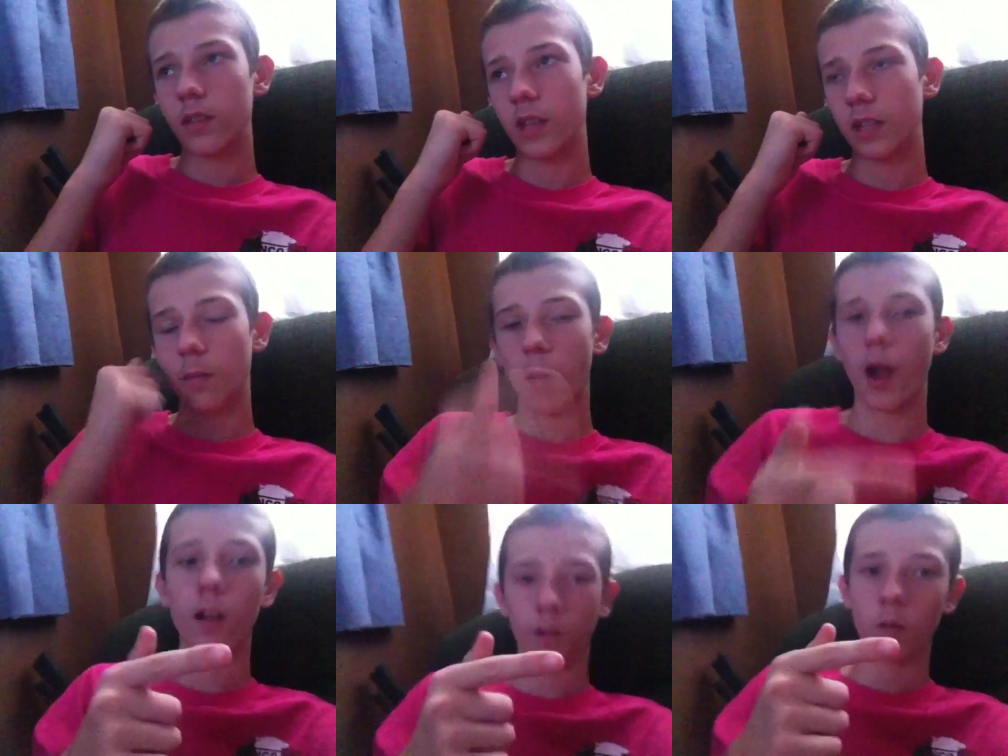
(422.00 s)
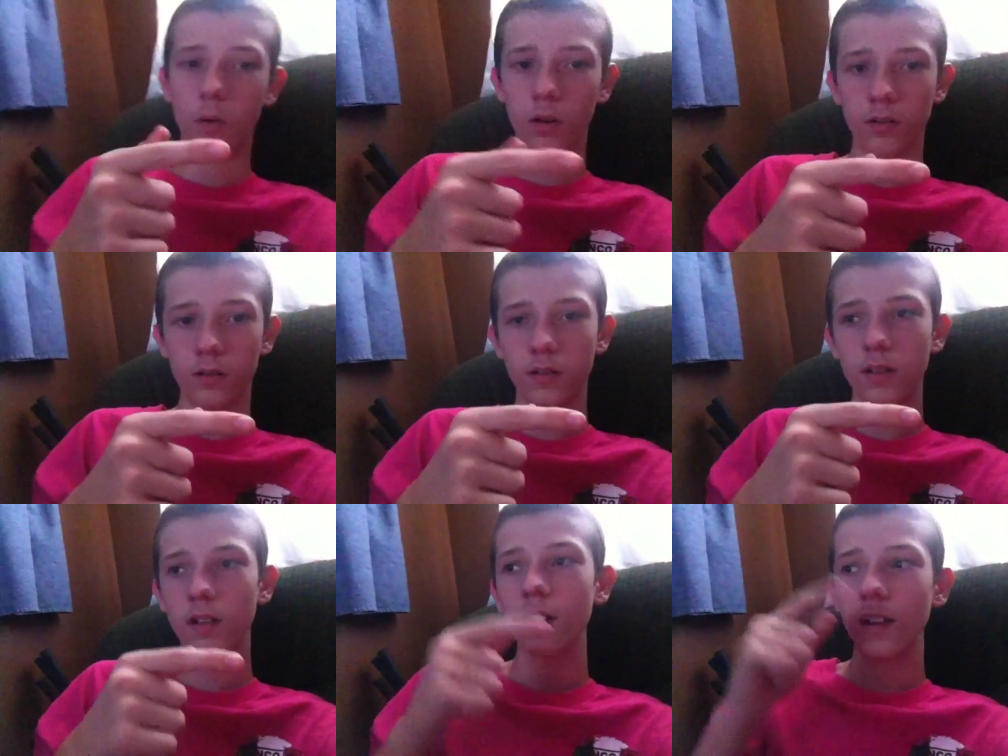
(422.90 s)
then the power cord.
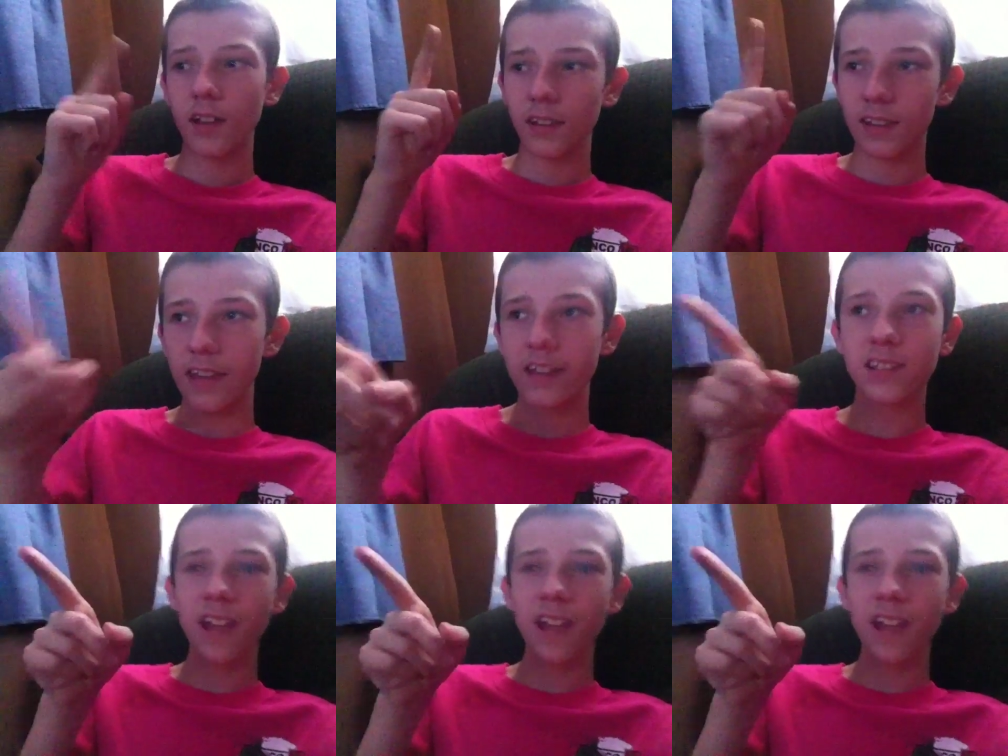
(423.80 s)
This